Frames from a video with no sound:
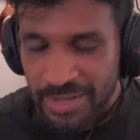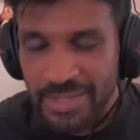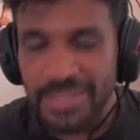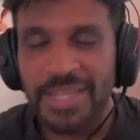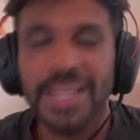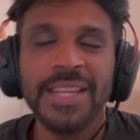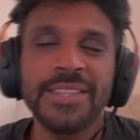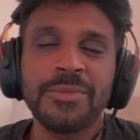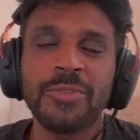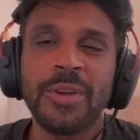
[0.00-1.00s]
consider hitting
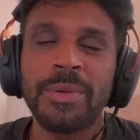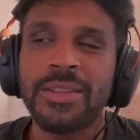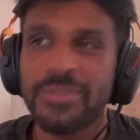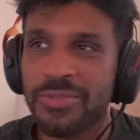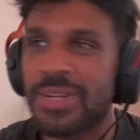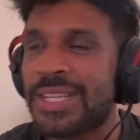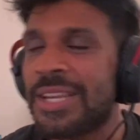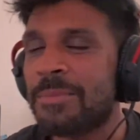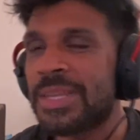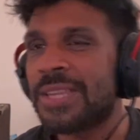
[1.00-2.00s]
that subscribe button, joining
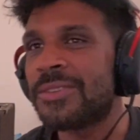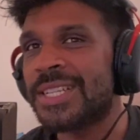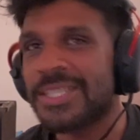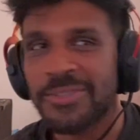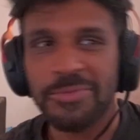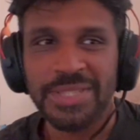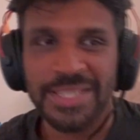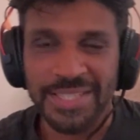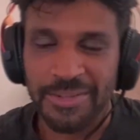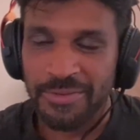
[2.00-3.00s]
the RP Guild today so you don't miss
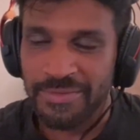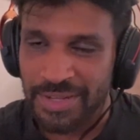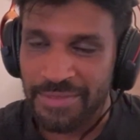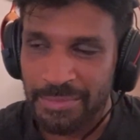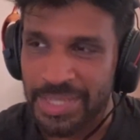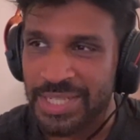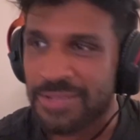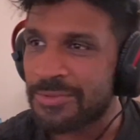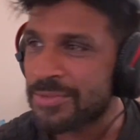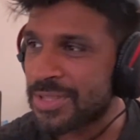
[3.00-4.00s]
a single video from my channel.